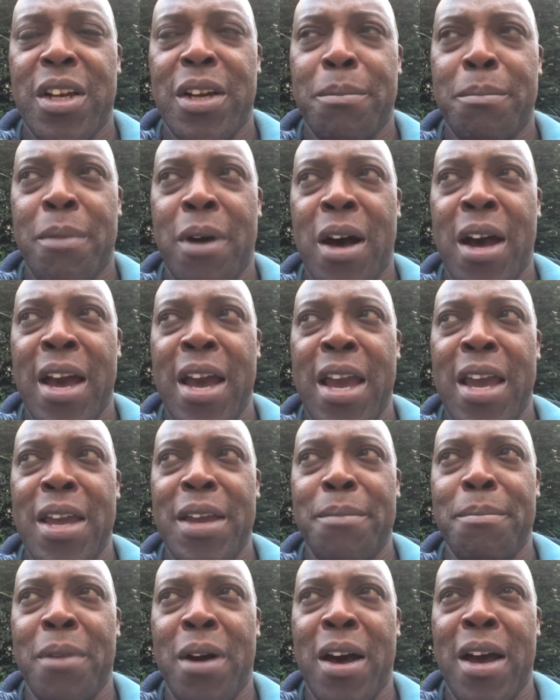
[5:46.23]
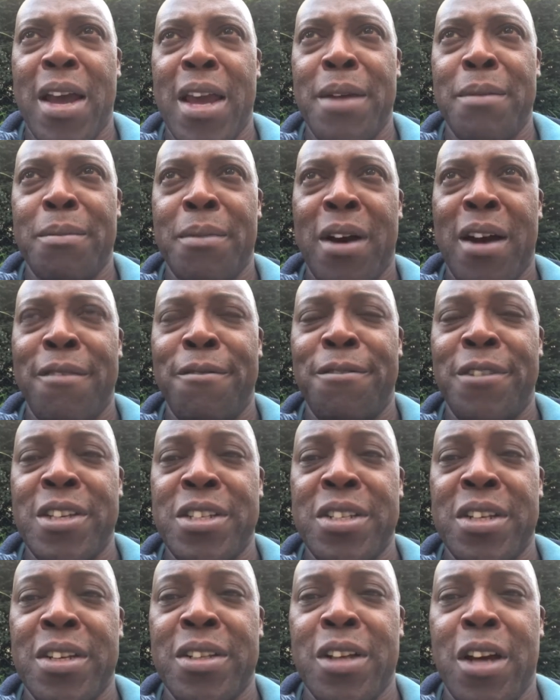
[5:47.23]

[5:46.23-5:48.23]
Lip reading: my visit.